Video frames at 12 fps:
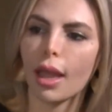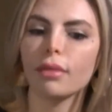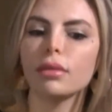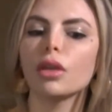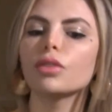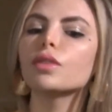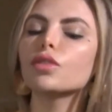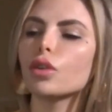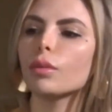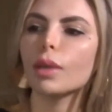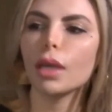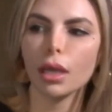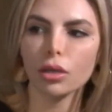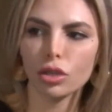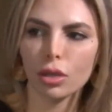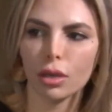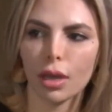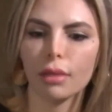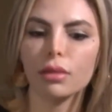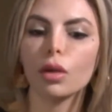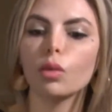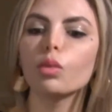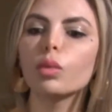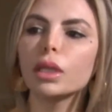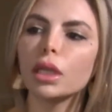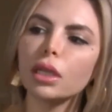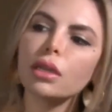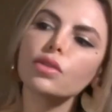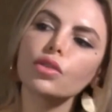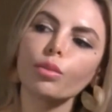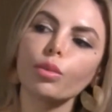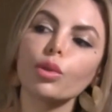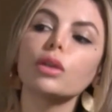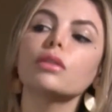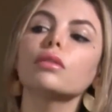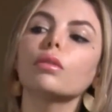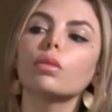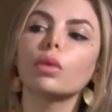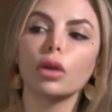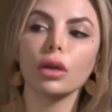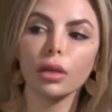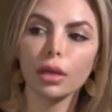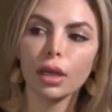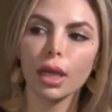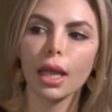and their determination and their willingness to put in the work,